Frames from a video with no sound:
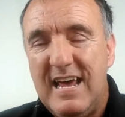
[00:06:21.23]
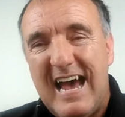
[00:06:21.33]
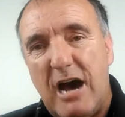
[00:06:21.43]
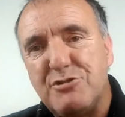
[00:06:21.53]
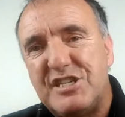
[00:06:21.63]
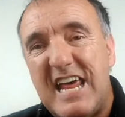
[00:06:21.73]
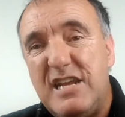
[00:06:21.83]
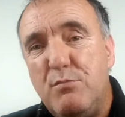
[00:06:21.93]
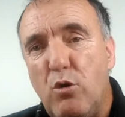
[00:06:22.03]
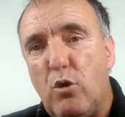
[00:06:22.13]
How is it
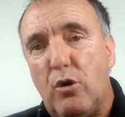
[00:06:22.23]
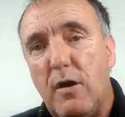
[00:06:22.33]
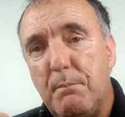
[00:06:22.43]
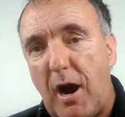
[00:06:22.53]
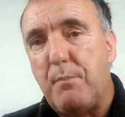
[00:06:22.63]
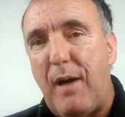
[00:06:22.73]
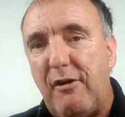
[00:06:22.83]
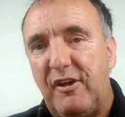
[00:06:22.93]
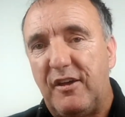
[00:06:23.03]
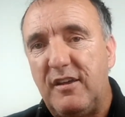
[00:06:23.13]
any more
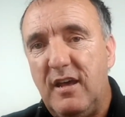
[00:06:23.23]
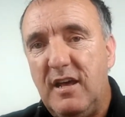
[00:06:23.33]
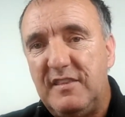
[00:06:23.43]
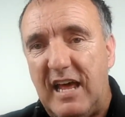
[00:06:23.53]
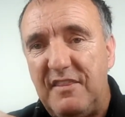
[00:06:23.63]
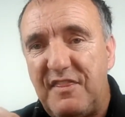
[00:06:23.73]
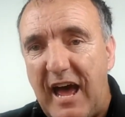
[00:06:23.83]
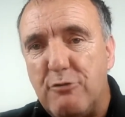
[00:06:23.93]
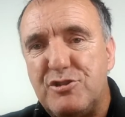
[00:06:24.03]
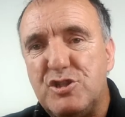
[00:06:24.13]
barbaric than
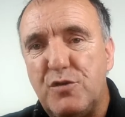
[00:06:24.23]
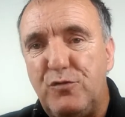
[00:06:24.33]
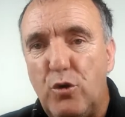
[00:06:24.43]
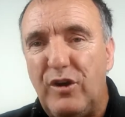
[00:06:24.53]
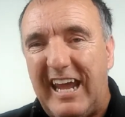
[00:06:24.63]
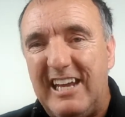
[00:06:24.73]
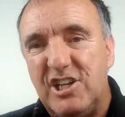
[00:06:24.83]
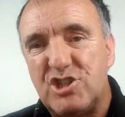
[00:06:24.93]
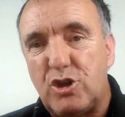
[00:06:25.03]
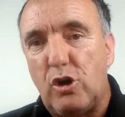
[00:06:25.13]
thousands of young
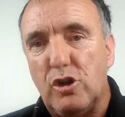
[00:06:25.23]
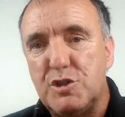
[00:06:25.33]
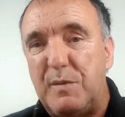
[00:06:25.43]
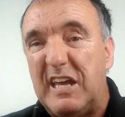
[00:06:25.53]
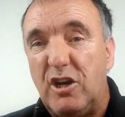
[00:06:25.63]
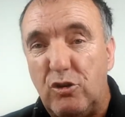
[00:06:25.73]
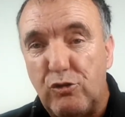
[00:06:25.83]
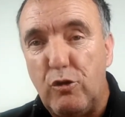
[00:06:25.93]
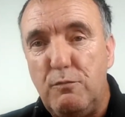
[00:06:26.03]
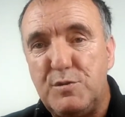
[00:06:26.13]
English girls being
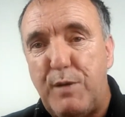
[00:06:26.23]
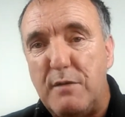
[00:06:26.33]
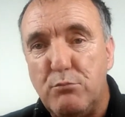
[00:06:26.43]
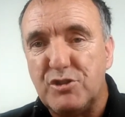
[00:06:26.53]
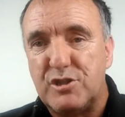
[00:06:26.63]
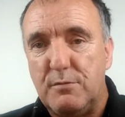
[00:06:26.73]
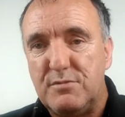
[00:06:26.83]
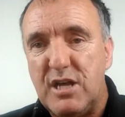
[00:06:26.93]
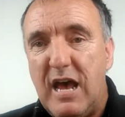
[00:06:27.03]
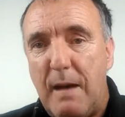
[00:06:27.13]
groomed by
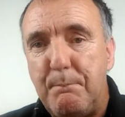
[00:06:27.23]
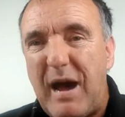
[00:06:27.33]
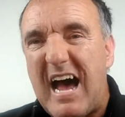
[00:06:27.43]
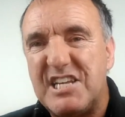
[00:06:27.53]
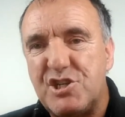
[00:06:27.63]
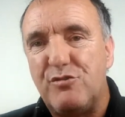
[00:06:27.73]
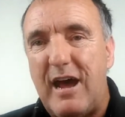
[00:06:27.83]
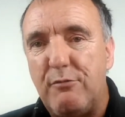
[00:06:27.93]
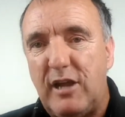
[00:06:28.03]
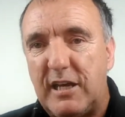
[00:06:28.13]
Muslims and passed
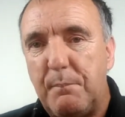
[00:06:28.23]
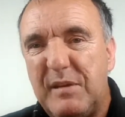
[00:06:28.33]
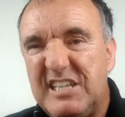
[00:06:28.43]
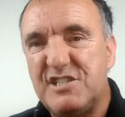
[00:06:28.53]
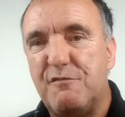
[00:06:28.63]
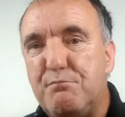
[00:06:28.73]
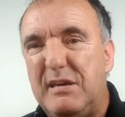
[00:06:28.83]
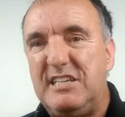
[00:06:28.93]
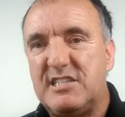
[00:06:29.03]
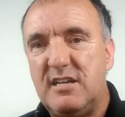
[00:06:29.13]
around like a piece of
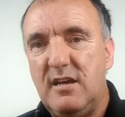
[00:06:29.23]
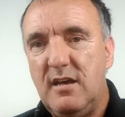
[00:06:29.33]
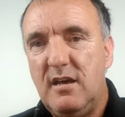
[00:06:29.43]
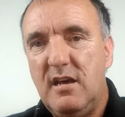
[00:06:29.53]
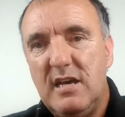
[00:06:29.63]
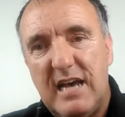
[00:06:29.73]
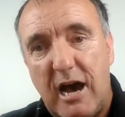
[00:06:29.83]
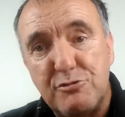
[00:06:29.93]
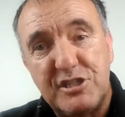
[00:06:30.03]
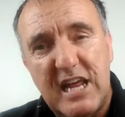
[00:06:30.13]
meat?
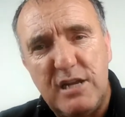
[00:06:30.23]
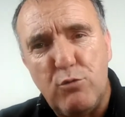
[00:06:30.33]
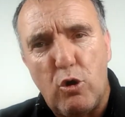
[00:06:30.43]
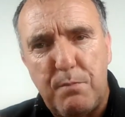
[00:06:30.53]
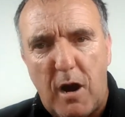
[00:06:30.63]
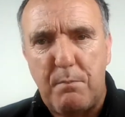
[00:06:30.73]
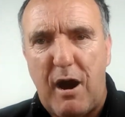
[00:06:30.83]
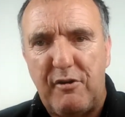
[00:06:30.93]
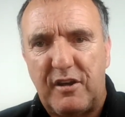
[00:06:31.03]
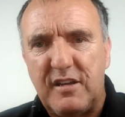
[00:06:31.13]
How is it any more
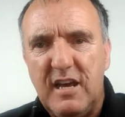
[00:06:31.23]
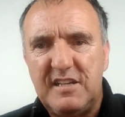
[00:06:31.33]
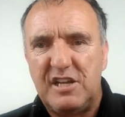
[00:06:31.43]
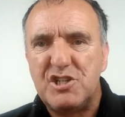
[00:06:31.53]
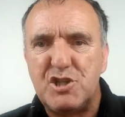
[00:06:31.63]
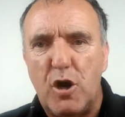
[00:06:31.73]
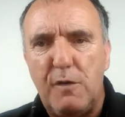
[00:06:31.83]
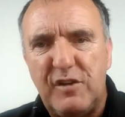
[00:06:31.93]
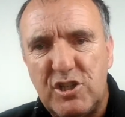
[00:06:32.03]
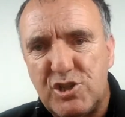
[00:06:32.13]
barbaric than a
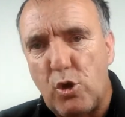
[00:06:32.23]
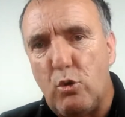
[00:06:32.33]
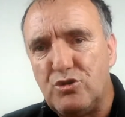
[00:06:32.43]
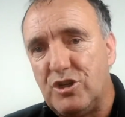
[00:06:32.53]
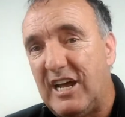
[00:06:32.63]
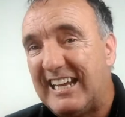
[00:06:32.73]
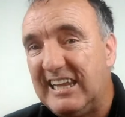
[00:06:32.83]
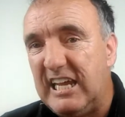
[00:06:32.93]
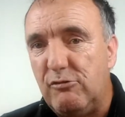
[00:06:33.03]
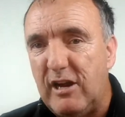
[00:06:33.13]
serving soldier like
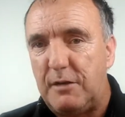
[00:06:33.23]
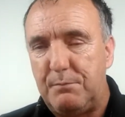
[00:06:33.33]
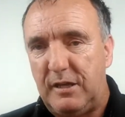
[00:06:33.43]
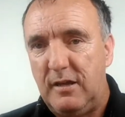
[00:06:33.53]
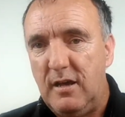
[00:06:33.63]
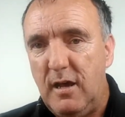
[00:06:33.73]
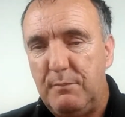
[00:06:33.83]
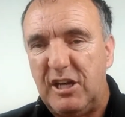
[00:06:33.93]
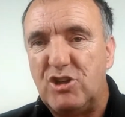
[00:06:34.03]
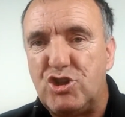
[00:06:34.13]
Lee Rigby
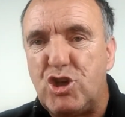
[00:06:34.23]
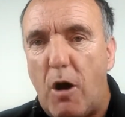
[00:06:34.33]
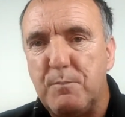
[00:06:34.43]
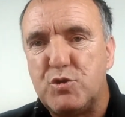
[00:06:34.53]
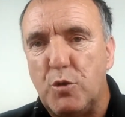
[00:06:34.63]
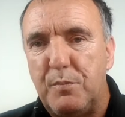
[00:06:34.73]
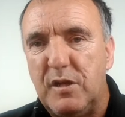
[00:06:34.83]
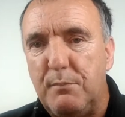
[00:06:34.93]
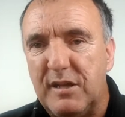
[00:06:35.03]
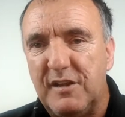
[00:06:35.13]
being chopped up in
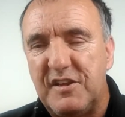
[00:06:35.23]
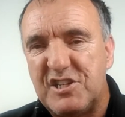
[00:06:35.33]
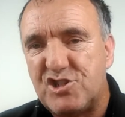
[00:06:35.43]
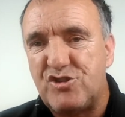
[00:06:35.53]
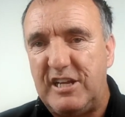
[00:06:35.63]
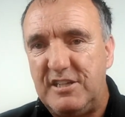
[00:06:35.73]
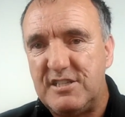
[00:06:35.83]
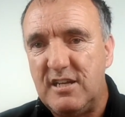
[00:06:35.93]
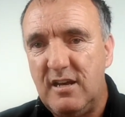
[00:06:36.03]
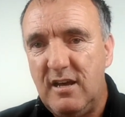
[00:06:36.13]
the middle of the street